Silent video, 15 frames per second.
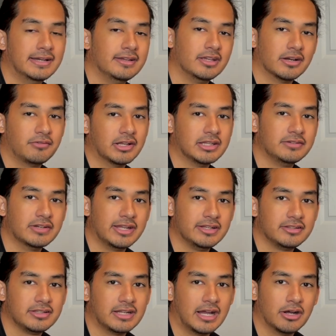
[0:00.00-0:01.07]
yeah, if I leave
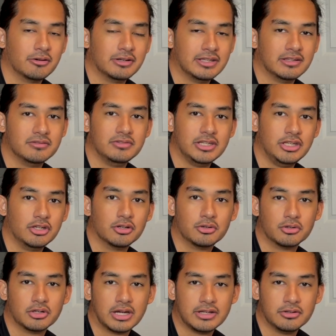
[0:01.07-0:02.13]
anything out in the video
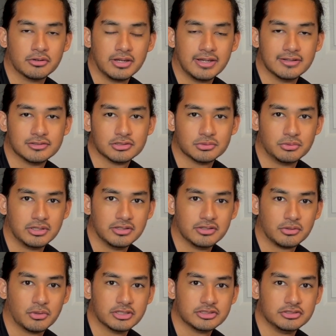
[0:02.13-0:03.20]
or I don't answer one of the
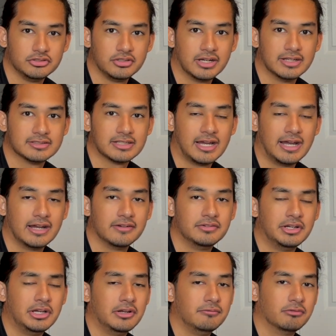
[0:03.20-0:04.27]
questions you guys have,
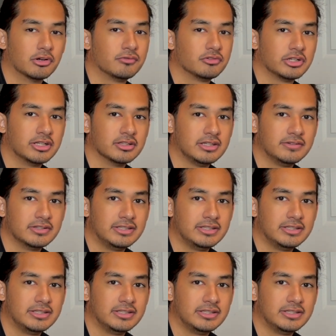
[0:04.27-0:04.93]
feel free to leave it